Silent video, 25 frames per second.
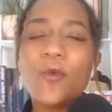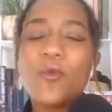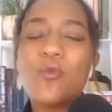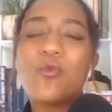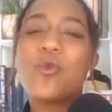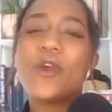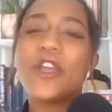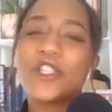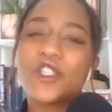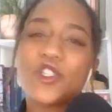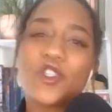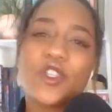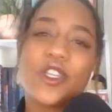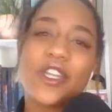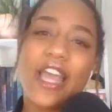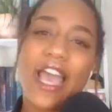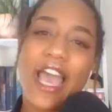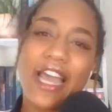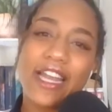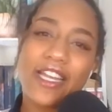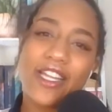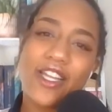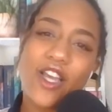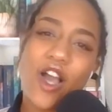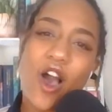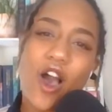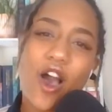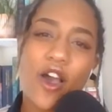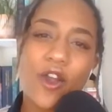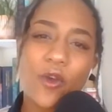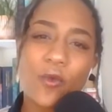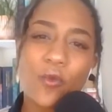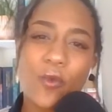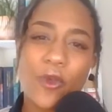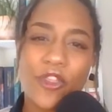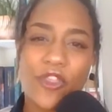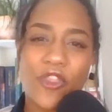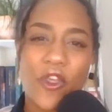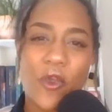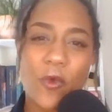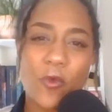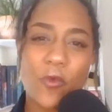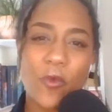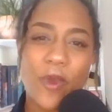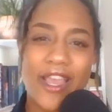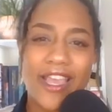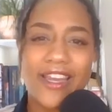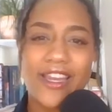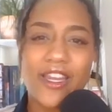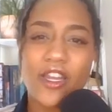wish it had gone with a
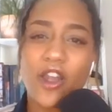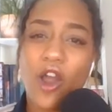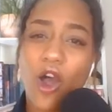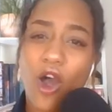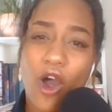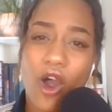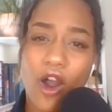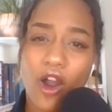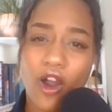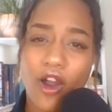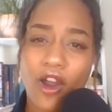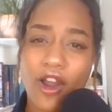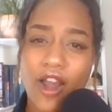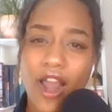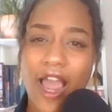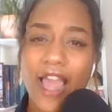rated R.